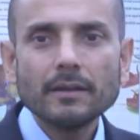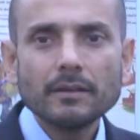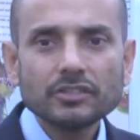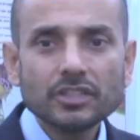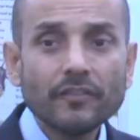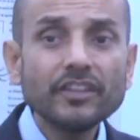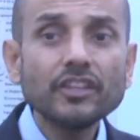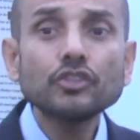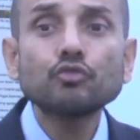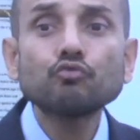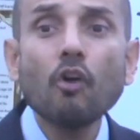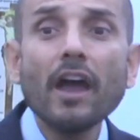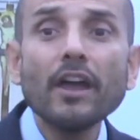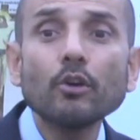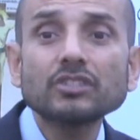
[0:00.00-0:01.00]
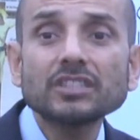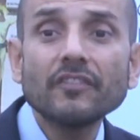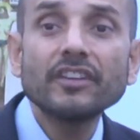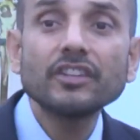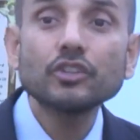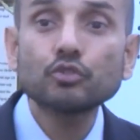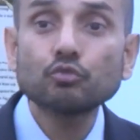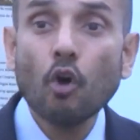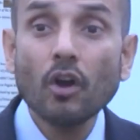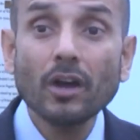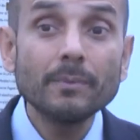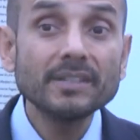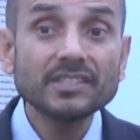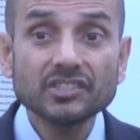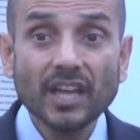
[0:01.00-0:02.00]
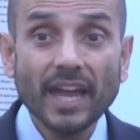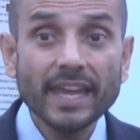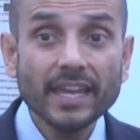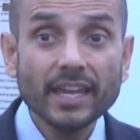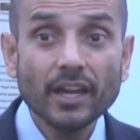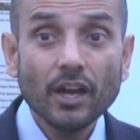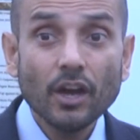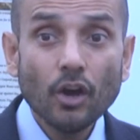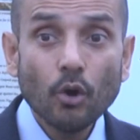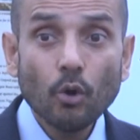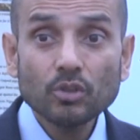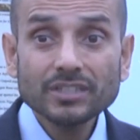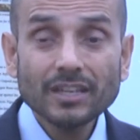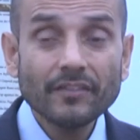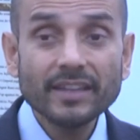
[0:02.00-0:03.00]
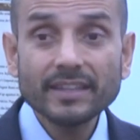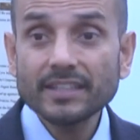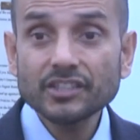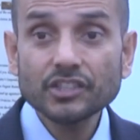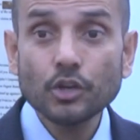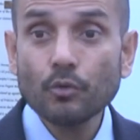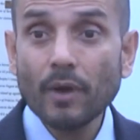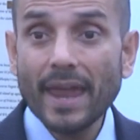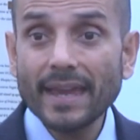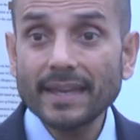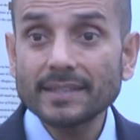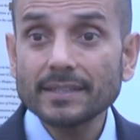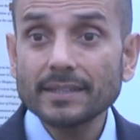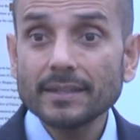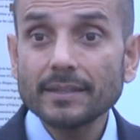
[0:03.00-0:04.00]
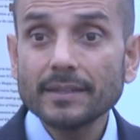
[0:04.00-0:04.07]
Something that's right or something that's wrong, a mistake or something that's correct.